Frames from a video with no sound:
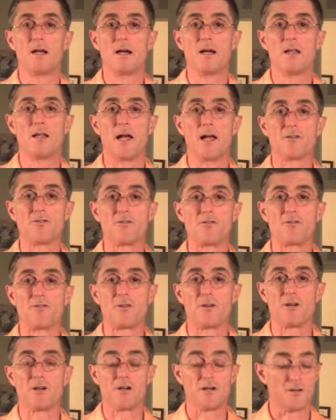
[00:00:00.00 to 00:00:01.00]
That's
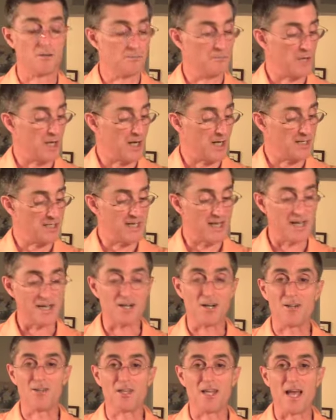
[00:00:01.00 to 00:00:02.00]
my take
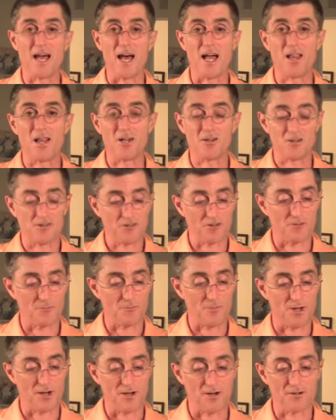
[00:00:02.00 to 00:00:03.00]
on the Alex
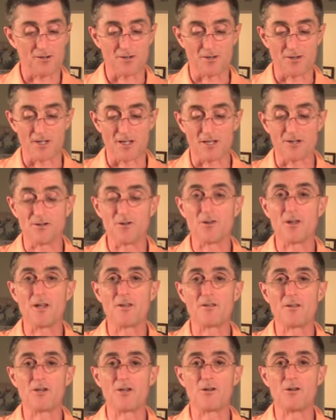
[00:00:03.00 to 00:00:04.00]
compared to the Kindle and
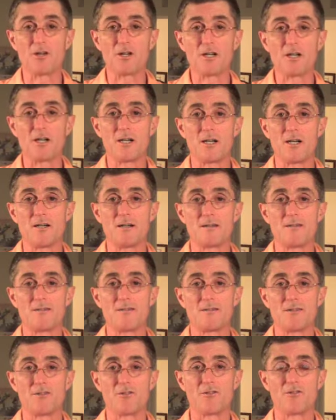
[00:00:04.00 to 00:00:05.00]
the Nook.
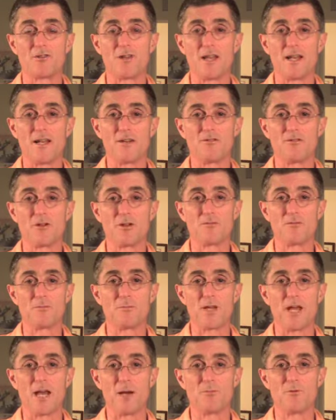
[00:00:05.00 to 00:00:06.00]
This is Len Edgerly from
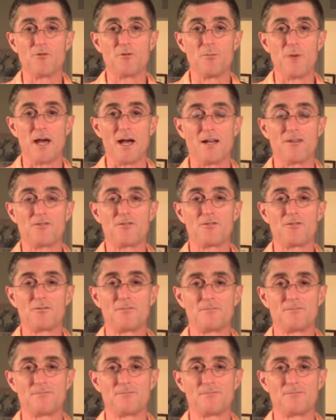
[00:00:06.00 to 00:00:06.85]
Cambridge, Mass.